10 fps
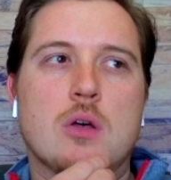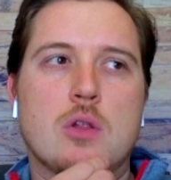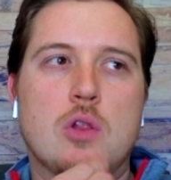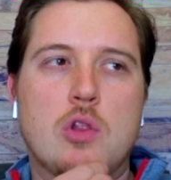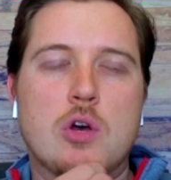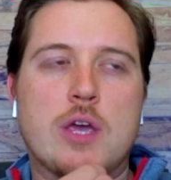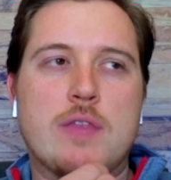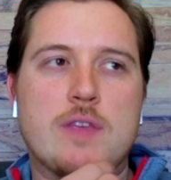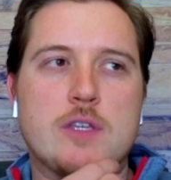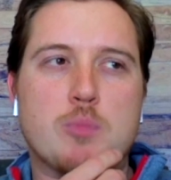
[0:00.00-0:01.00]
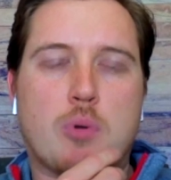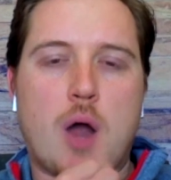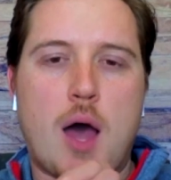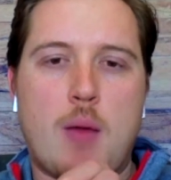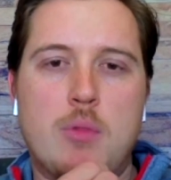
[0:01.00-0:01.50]
look at these
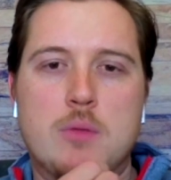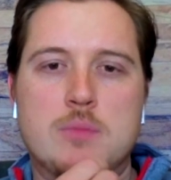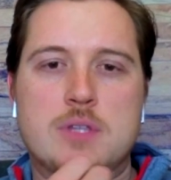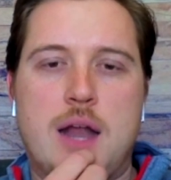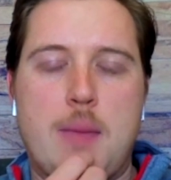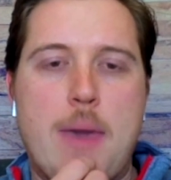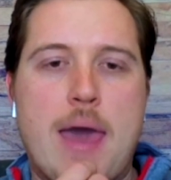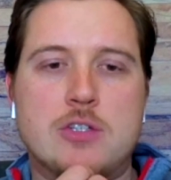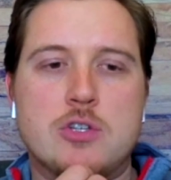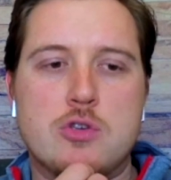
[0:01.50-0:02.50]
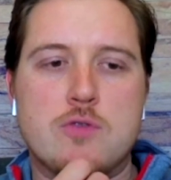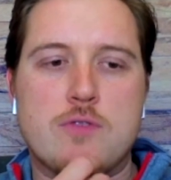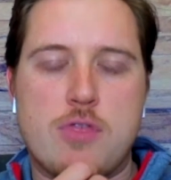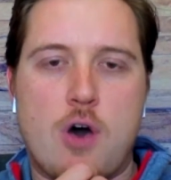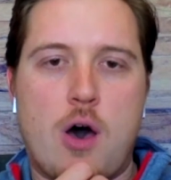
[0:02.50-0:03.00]
problems that I imagine
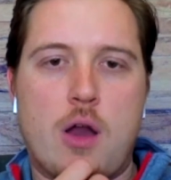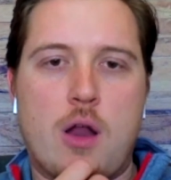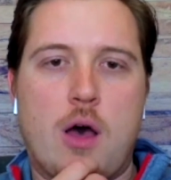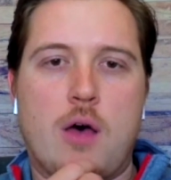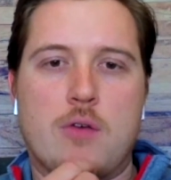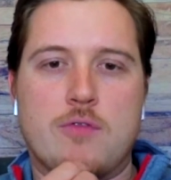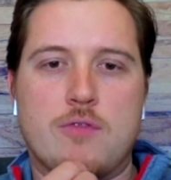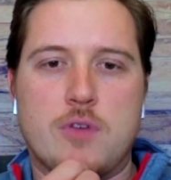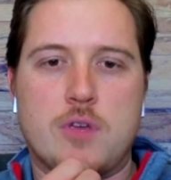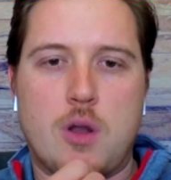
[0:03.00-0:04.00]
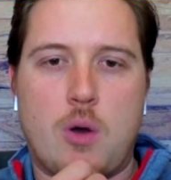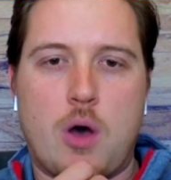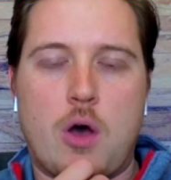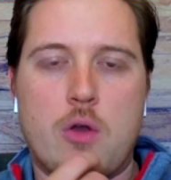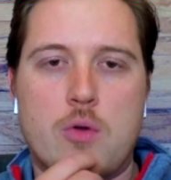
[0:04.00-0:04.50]
you've thought of,
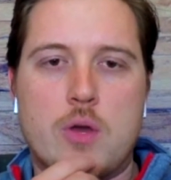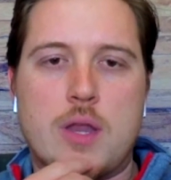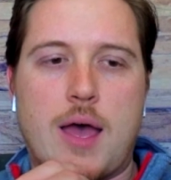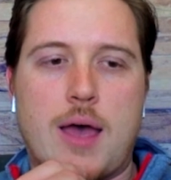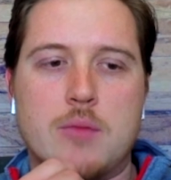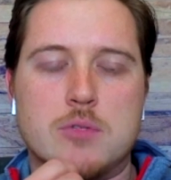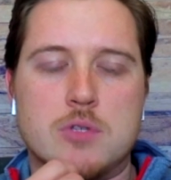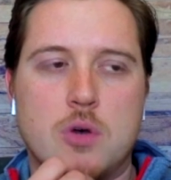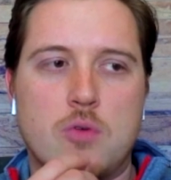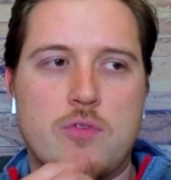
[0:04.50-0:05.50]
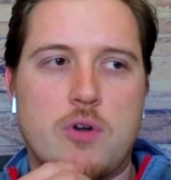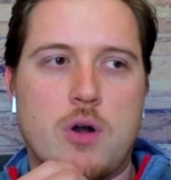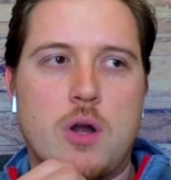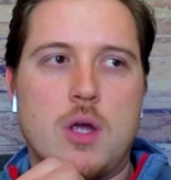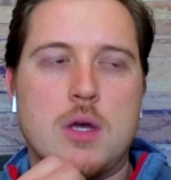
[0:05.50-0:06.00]
100 times
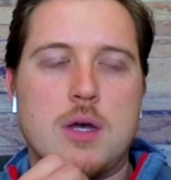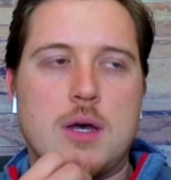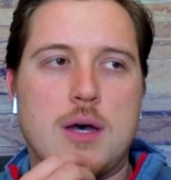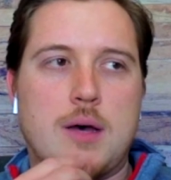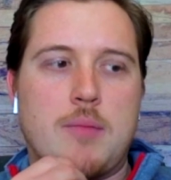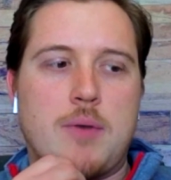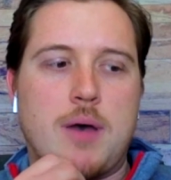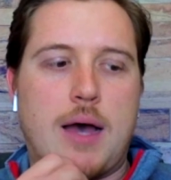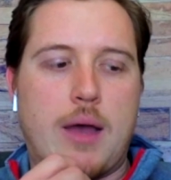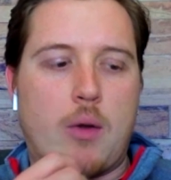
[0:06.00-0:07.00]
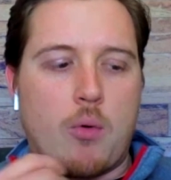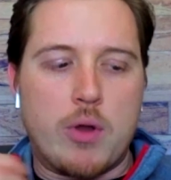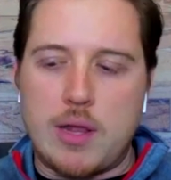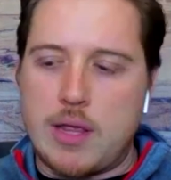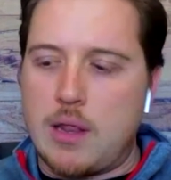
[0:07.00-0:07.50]
over. I'd
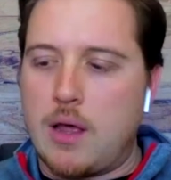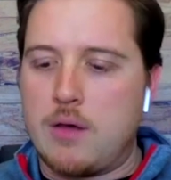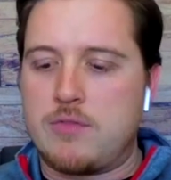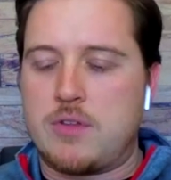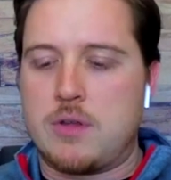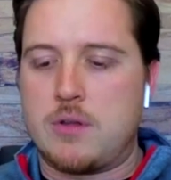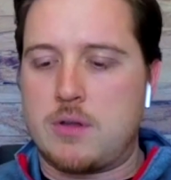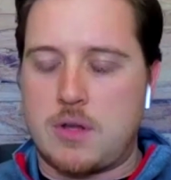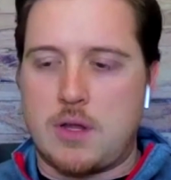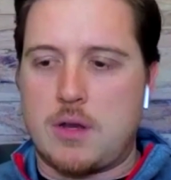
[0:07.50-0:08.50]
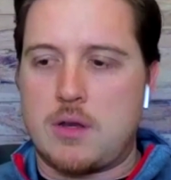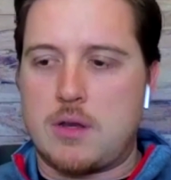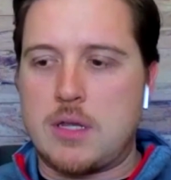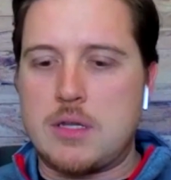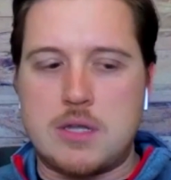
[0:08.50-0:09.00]
really love to
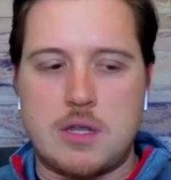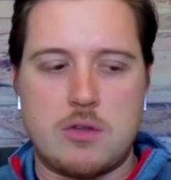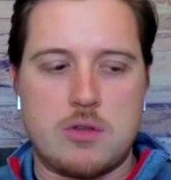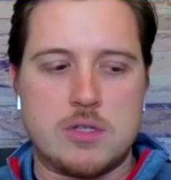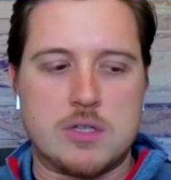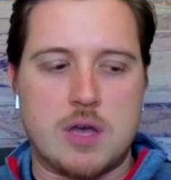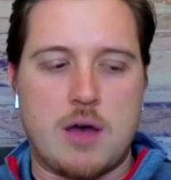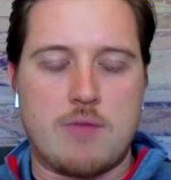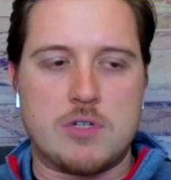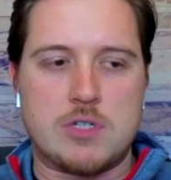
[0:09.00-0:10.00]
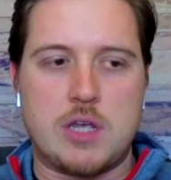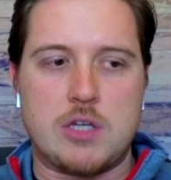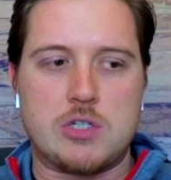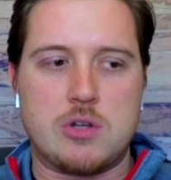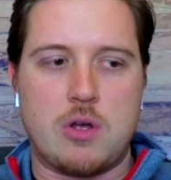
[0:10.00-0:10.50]
continue this
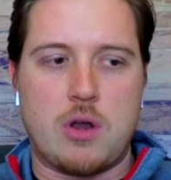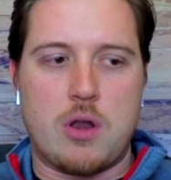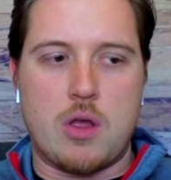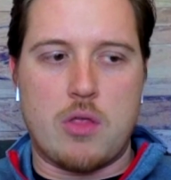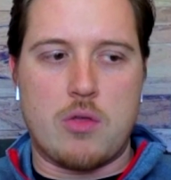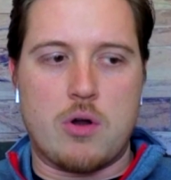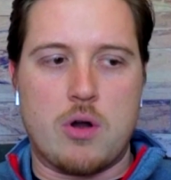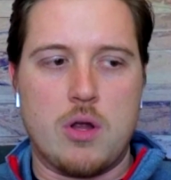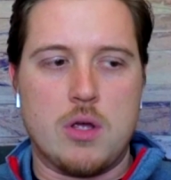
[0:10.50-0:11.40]
conversation on another,